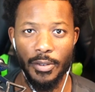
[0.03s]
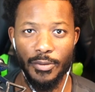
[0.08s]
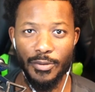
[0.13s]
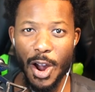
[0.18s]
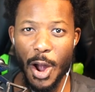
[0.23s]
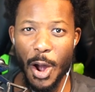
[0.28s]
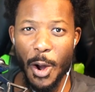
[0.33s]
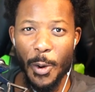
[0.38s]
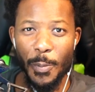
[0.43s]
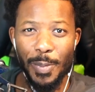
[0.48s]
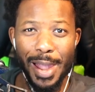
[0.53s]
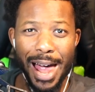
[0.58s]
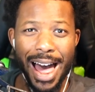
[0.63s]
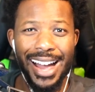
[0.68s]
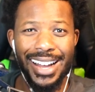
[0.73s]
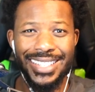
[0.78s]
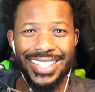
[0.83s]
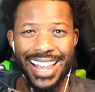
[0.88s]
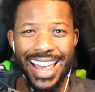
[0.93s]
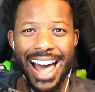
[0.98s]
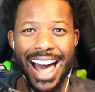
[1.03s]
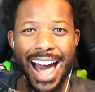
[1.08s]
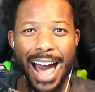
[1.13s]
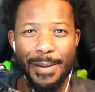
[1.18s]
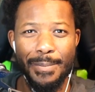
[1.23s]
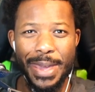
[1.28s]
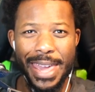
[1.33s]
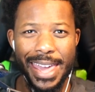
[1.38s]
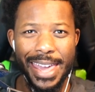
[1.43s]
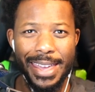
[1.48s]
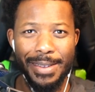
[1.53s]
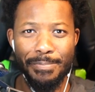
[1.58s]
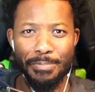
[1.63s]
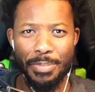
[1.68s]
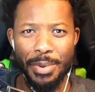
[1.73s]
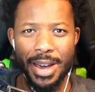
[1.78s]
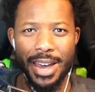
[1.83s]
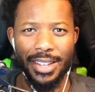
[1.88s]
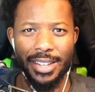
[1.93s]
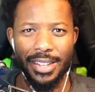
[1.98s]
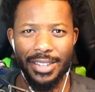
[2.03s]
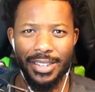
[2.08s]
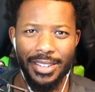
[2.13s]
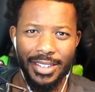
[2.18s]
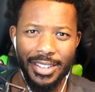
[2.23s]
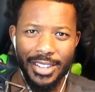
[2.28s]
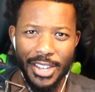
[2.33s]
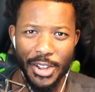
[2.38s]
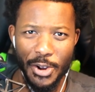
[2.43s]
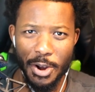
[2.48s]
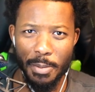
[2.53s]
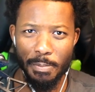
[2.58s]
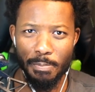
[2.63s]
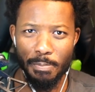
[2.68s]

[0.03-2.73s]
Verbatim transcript: Roblox Obby, but you're a